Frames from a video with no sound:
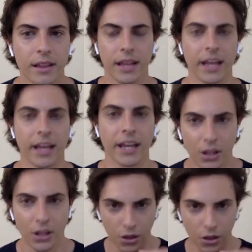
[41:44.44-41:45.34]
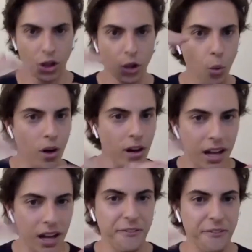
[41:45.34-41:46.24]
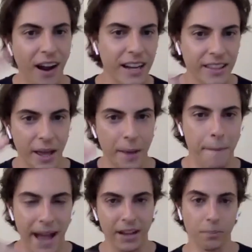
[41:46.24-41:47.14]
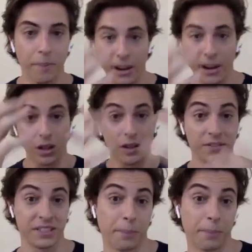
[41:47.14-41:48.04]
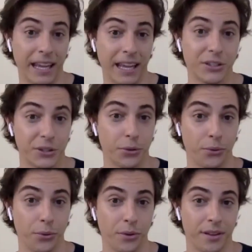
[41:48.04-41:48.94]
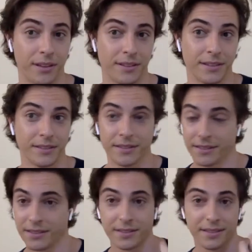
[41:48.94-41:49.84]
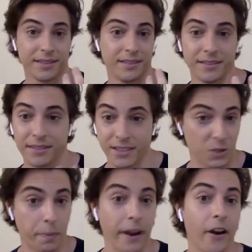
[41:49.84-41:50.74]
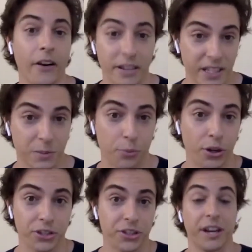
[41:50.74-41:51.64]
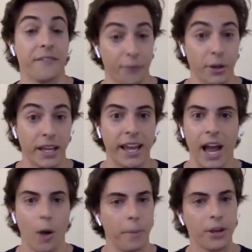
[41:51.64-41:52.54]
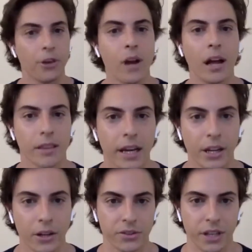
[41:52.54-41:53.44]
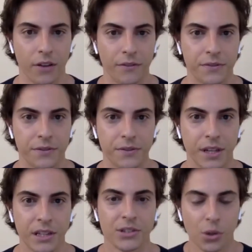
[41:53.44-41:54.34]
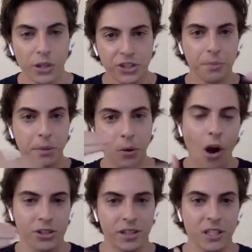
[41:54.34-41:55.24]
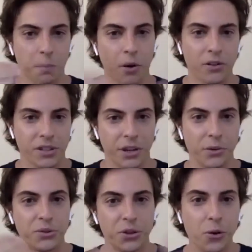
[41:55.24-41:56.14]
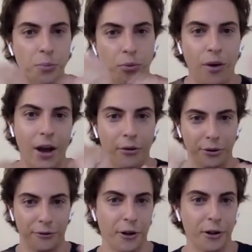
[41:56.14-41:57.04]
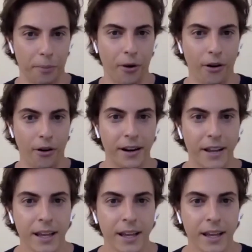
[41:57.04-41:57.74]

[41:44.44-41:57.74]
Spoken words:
like you are constantly fighting that battle of slipping into despair and desperation and freaking out, but you're not letting yourself. So we should be watching this person who's too proud to fall apart